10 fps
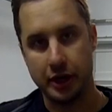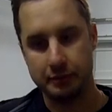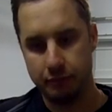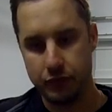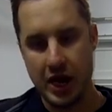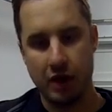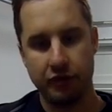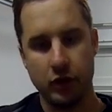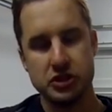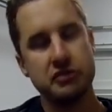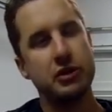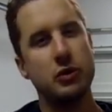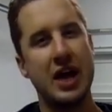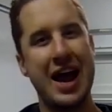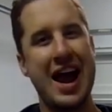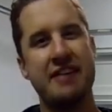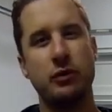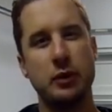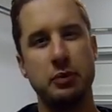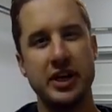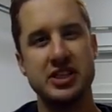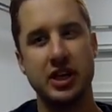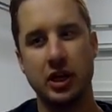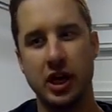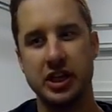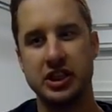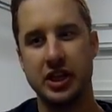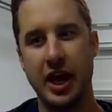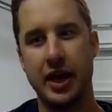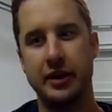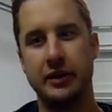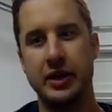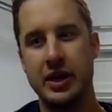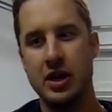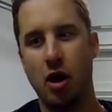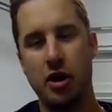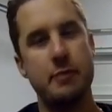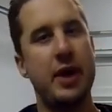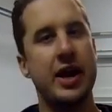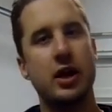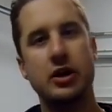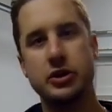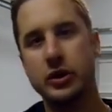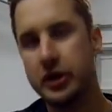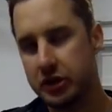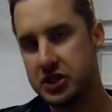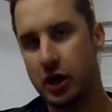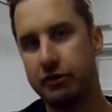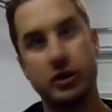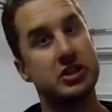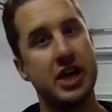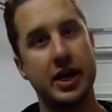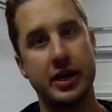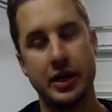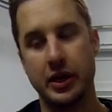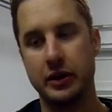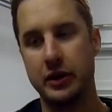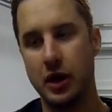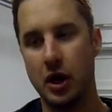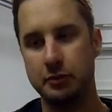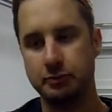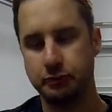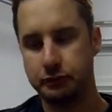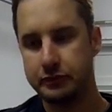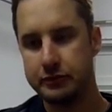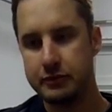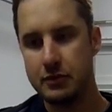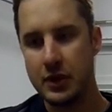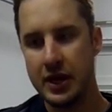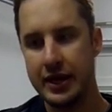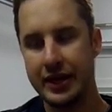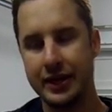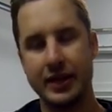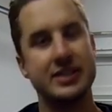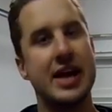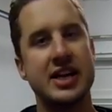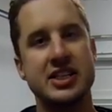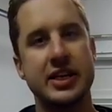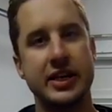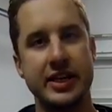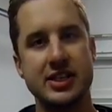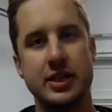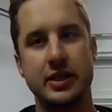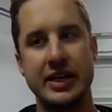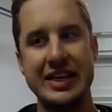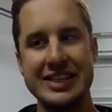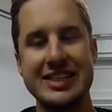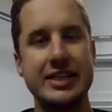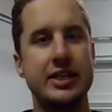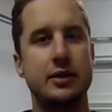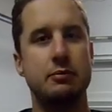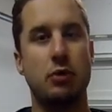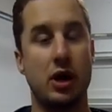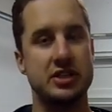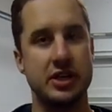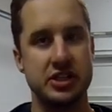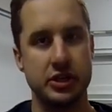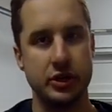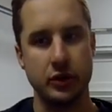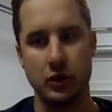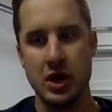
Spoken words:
it. Now, for those of you that haven't replaced the clutch and are debating on doing it yourself or you're taking it in, it's actually an easy process to do.